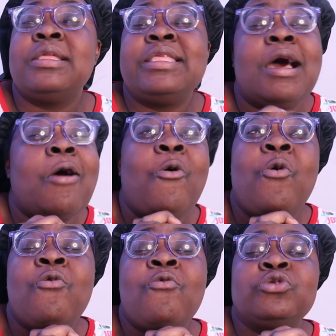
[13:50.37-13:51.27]
the
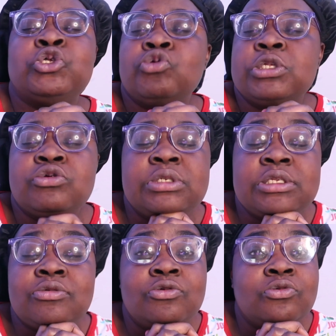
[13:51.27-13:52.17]
whole
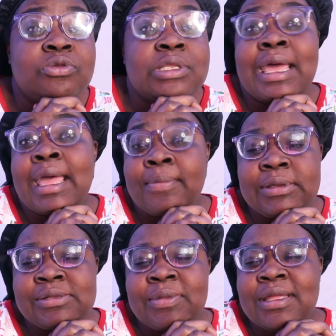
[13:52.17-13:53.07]
2022 that
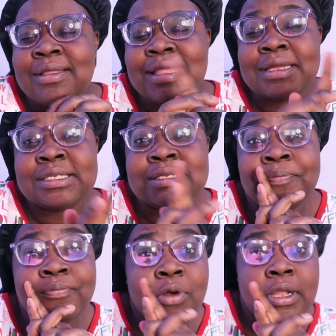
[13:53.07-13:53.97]
happened to me. That's
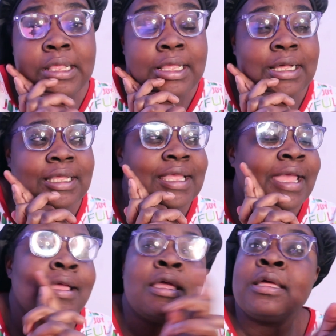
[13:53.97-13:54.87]
part of the good thing.